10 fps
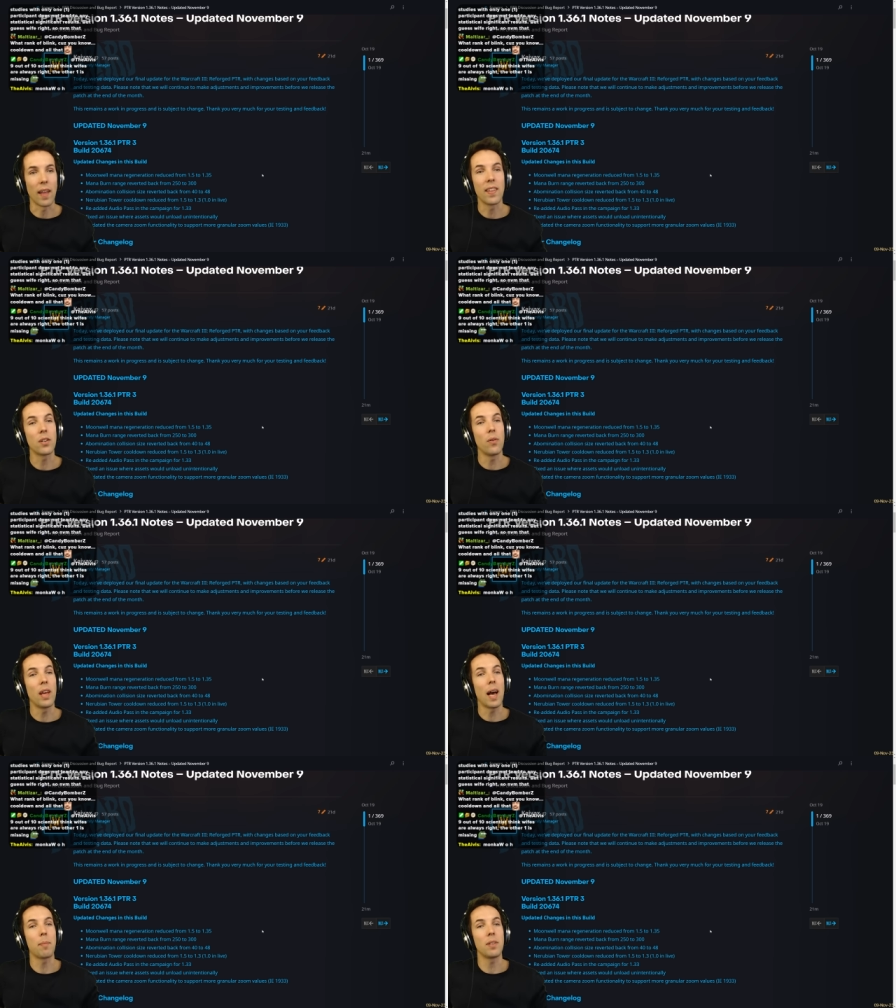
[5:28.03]
And this
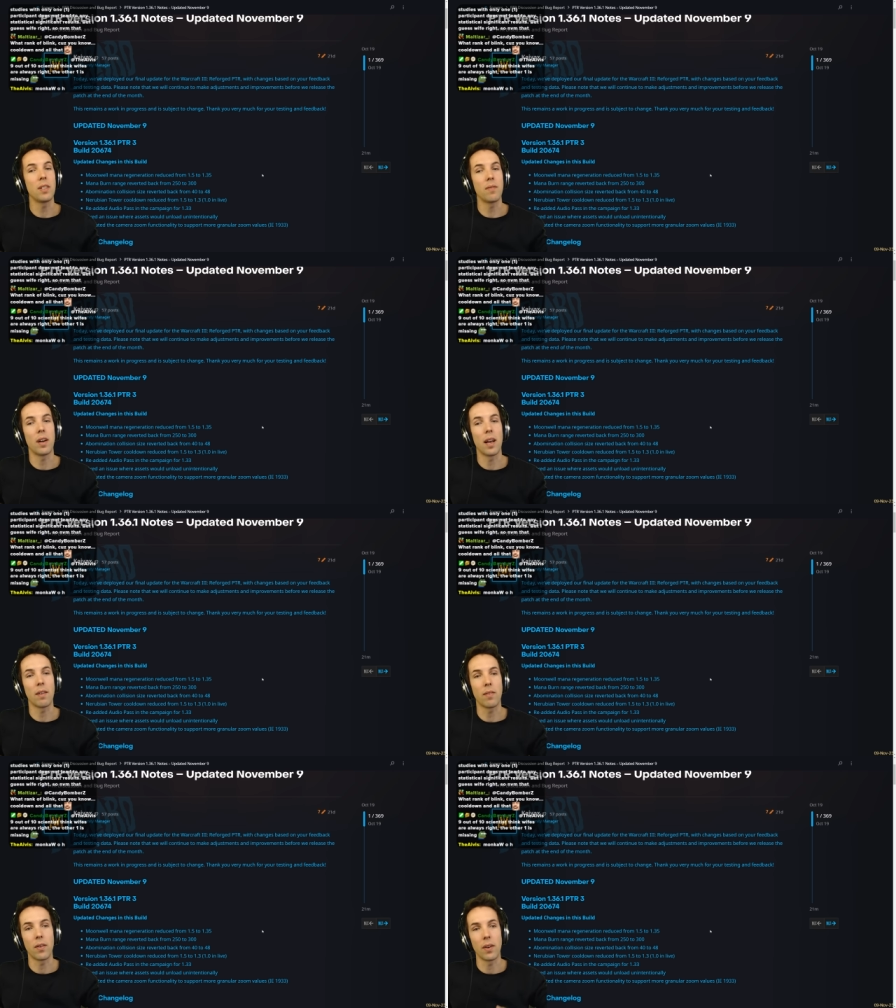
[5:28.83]
only happens if they're
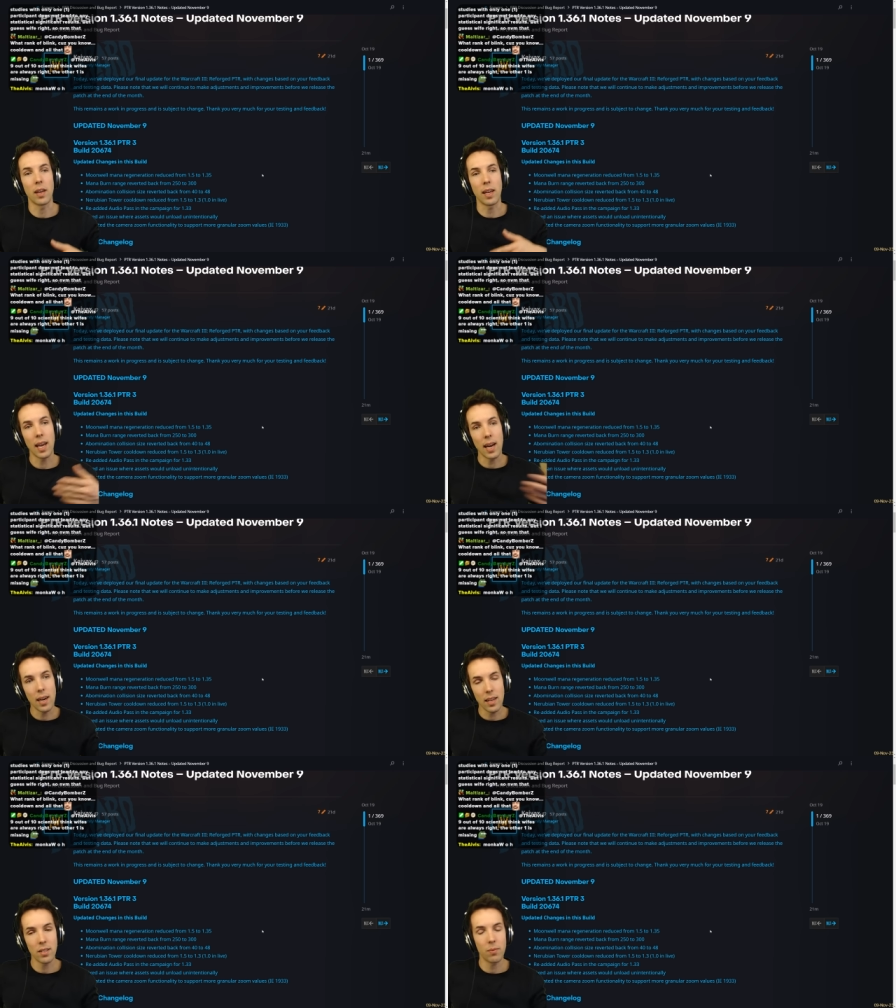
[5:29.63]
like very
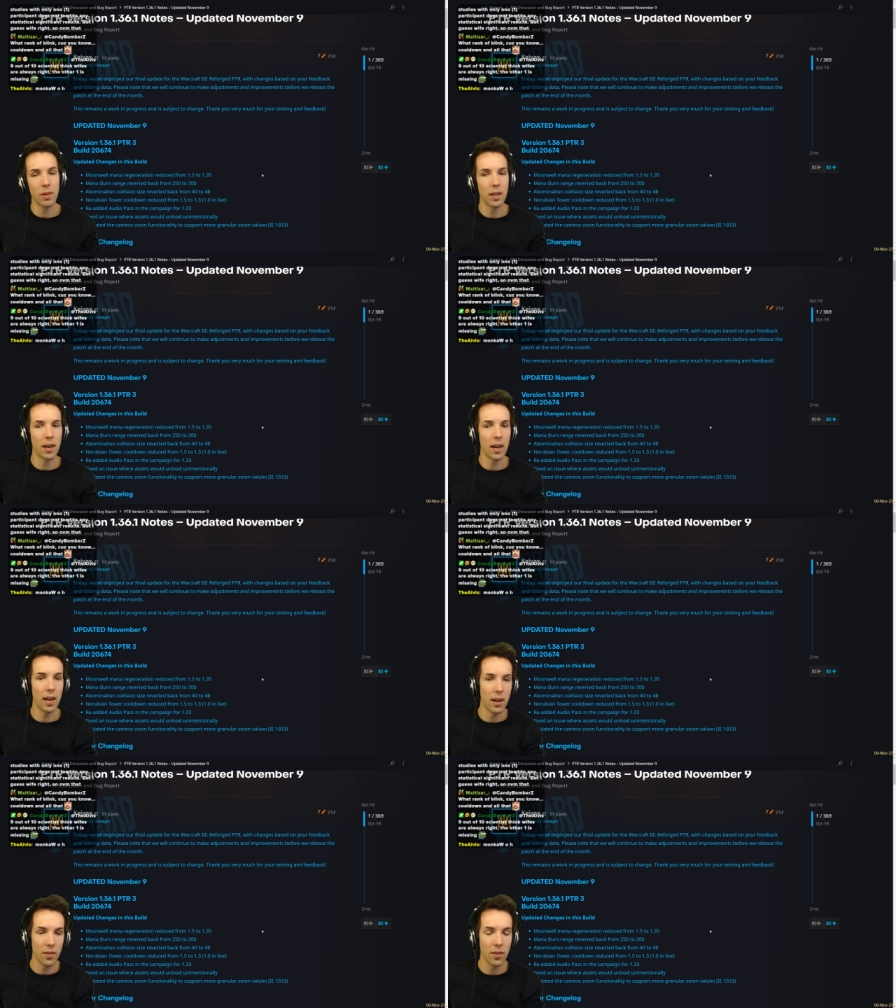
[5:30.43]
careless with their
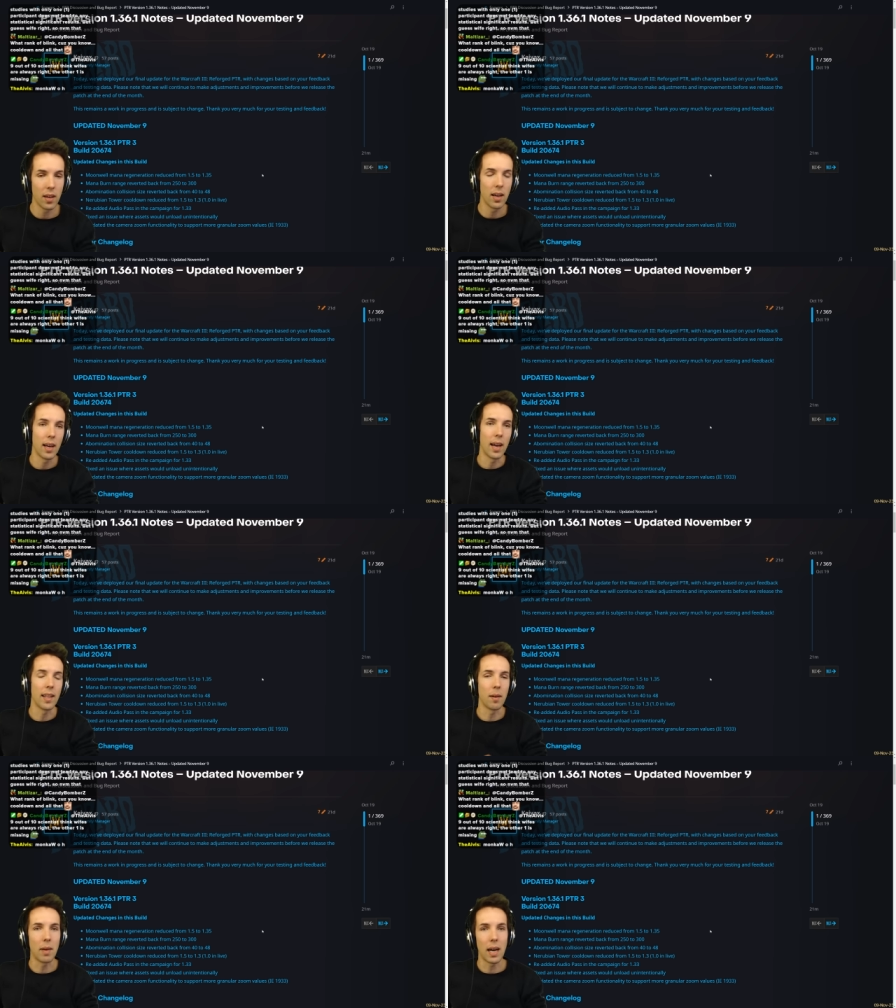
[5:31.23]
health
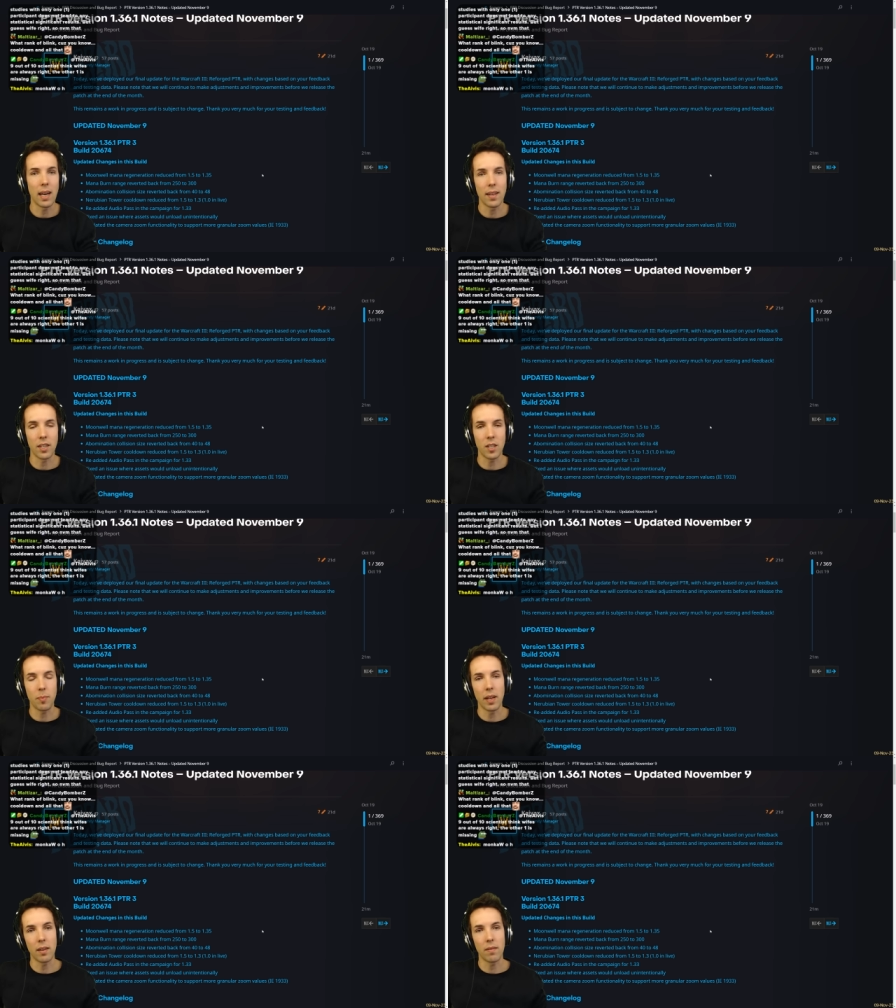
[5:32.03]
and their mana, they're
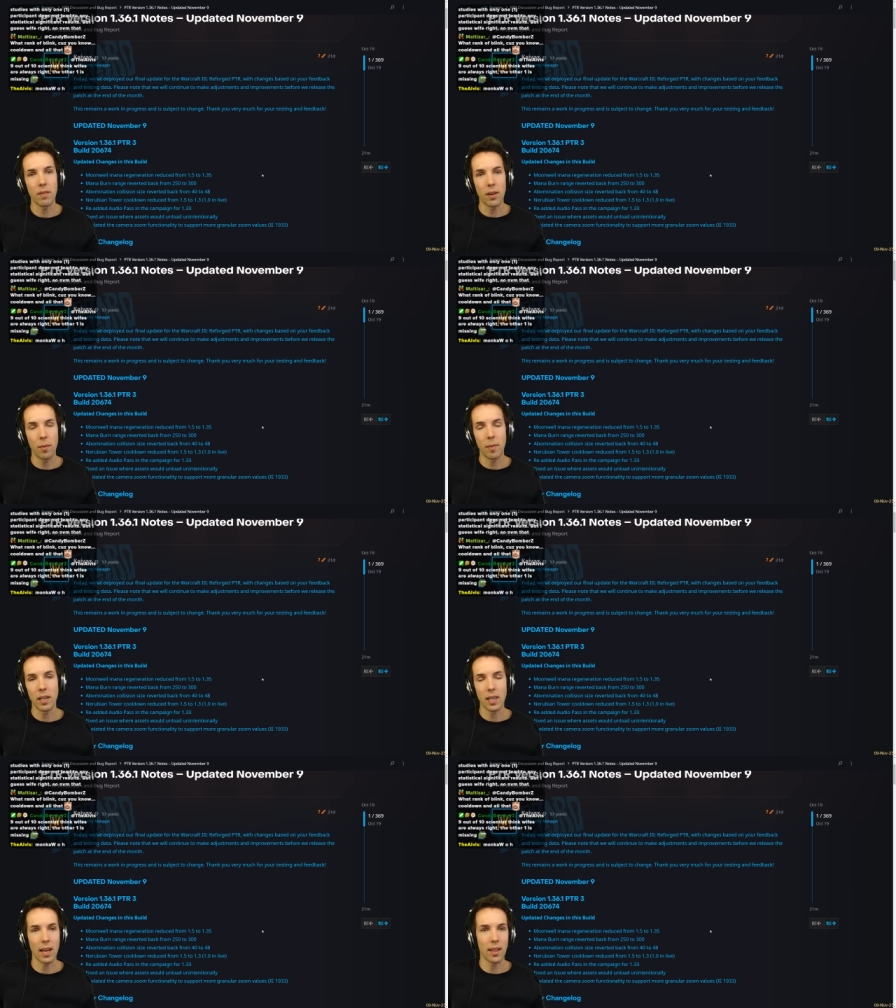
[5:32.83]
spending very
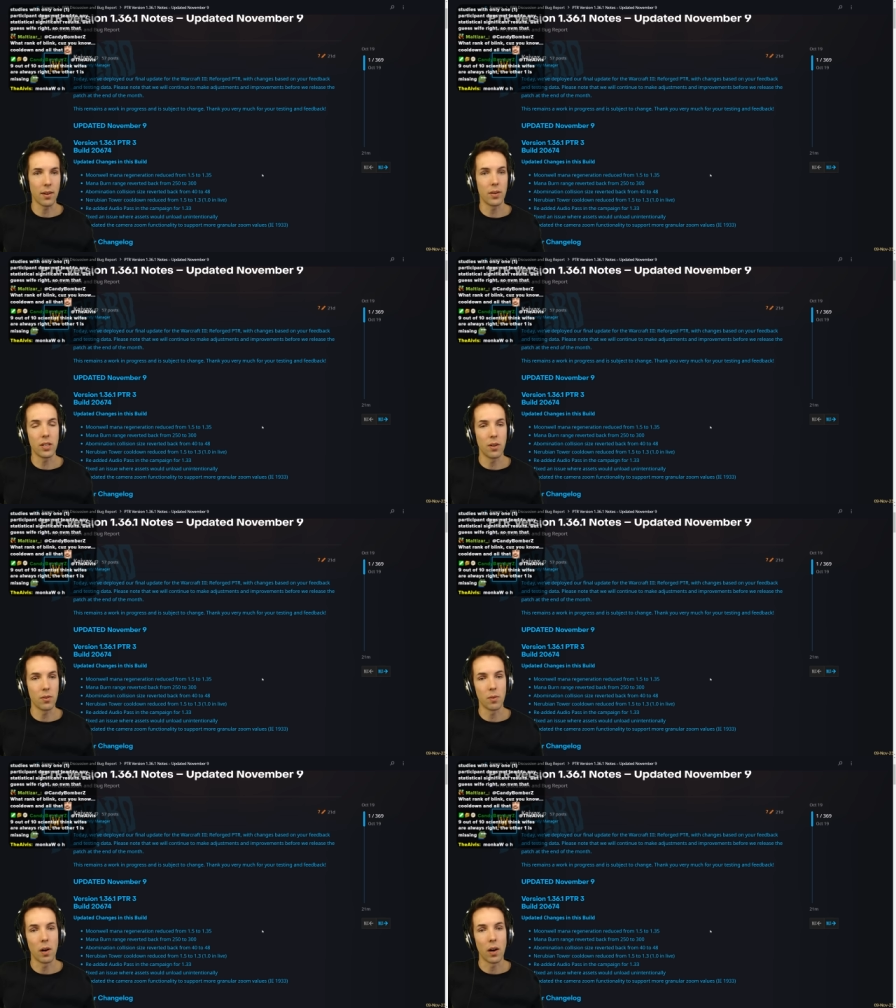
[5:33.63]
much like there is no
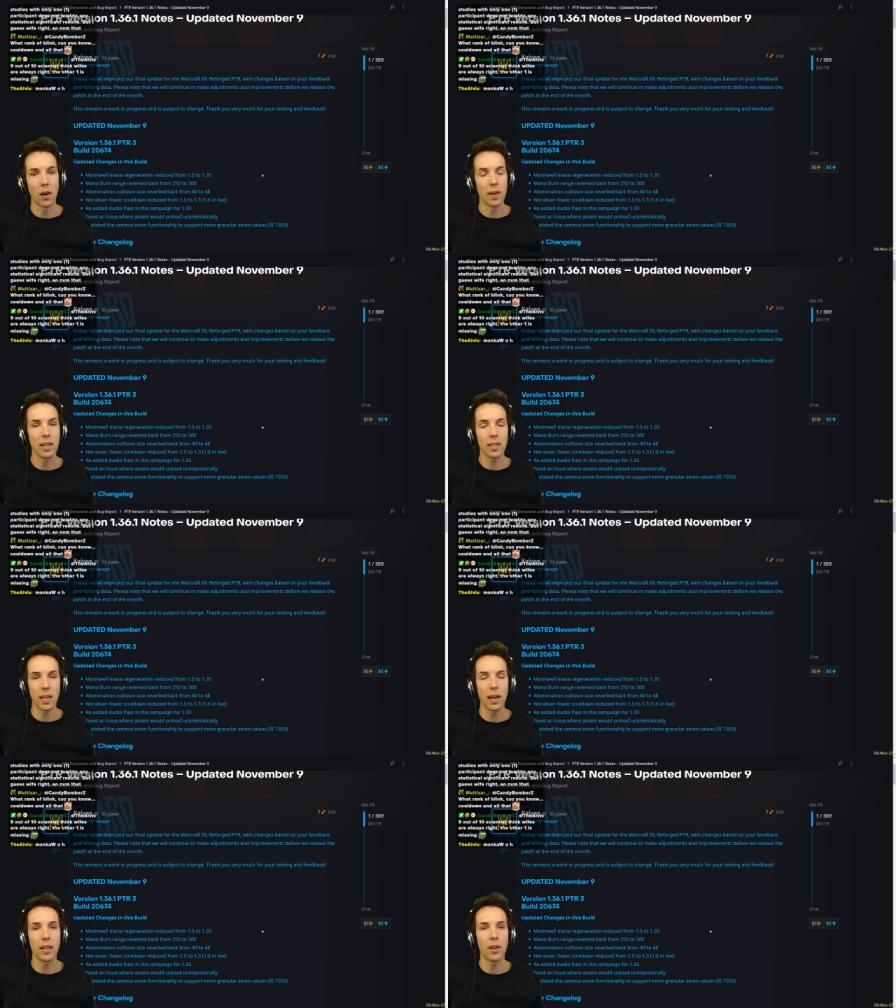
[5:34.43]
tomorrow, and then
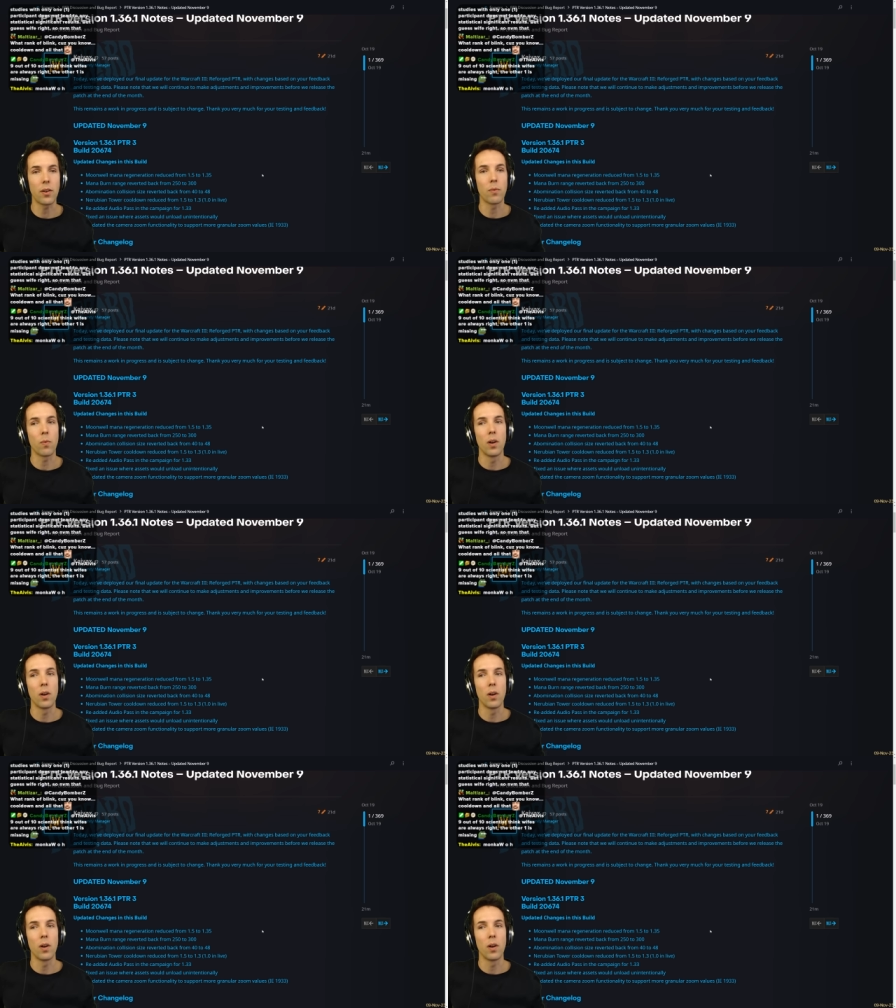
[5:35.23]
suddenly you could